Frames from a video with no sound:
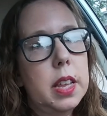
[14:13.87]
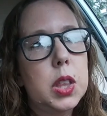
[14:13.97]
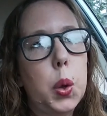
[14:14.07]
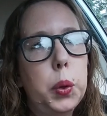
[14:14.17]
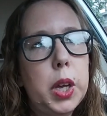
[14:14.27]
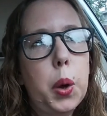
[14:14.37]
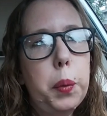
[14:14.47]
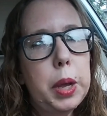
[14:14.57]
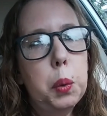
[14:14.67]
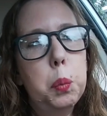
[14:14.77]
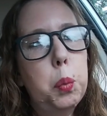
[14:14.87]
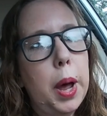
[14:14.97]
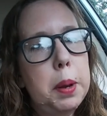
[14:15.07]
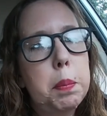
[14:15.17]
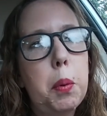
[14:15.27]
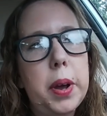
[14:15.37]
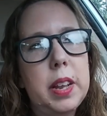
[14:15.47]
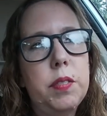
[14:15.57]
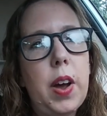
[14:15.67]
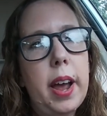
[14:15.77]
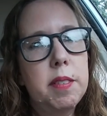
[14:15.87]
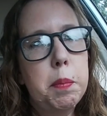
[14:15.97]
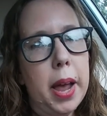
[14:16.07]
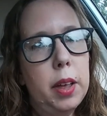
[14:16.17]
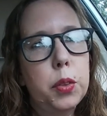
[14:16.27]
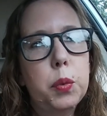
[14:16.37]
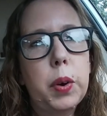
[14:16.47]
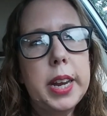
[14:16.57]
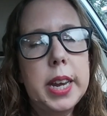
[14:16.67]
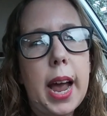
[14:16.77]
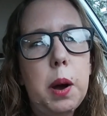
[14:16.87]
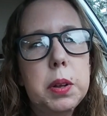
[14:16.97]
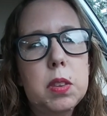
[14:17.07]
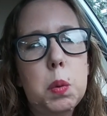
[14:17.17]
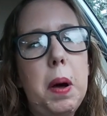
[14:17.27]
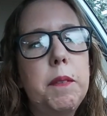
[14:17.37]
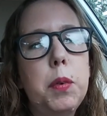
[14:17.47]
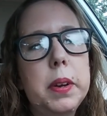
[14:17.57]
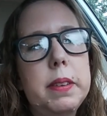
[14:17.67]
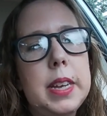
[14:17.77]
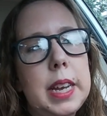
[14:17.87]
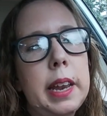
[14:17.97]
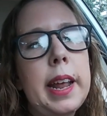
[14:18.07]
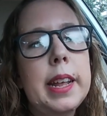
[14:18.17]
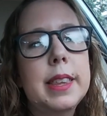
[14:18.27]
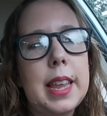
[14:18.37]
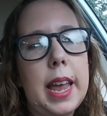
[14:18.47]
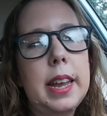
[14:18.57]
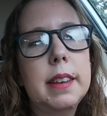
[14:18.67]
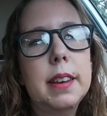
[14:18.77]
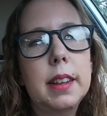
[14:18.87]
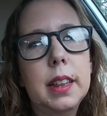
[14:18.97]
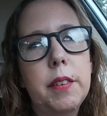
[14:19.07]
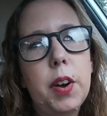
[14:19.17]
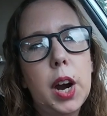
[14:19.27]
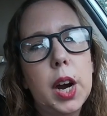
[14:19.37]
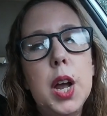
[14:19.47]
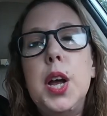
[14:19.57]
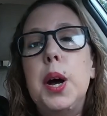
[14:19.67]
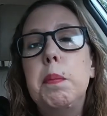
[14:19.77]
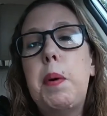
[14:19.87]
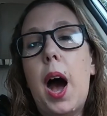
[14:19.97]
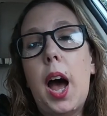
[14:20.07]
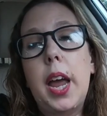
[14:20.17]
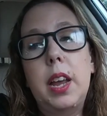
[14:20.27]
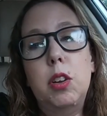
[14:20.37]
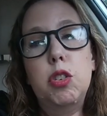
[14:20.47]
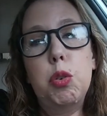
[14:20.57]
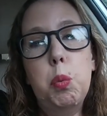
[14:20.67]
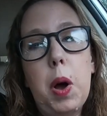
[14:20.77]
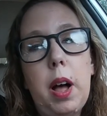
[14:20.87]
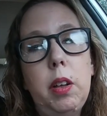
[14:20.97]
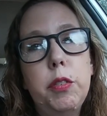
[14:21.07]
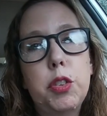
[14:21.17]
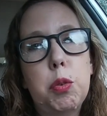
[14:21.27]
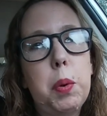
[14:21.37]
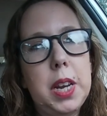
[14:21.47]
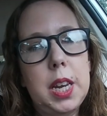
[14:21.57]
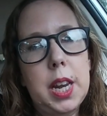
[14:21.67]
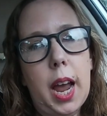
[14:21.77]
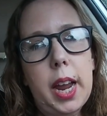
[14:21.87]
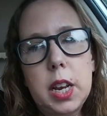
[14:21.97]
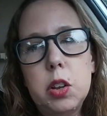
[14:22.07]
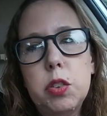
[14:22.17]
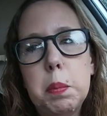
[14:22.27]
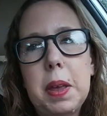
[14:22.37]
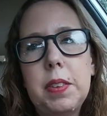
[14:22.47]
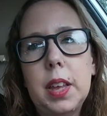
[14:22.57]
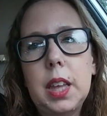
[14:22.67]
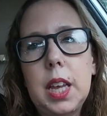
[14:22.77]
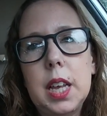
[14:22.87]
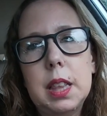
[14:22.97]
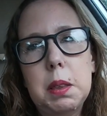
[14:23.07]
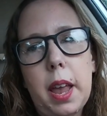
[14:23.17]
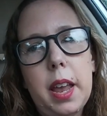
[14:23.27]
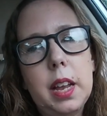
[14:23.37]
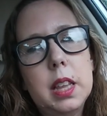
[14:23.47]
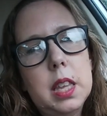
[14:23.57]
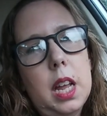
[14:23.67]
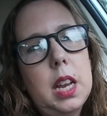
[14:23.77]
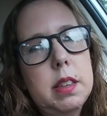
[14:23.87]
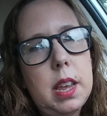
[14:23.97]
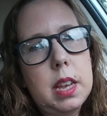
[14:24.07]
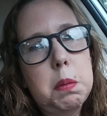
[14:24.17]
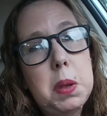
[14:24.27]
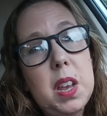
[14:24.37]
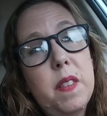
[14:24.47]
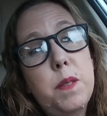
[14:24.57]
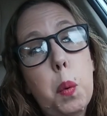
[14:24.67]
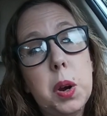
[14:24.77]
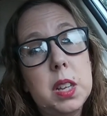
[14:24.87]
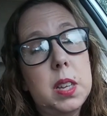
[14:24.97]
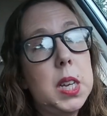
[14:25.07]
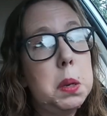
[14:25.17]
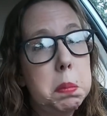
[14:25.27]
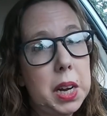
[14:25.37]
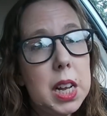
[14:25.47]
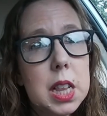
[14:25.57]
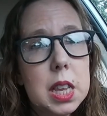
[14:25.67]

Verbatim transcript: It's only going 1.5 miles. Right now it's 12.14. It's saying to deliver by 12.29. So basically it's saying it's going to take me 14 minutes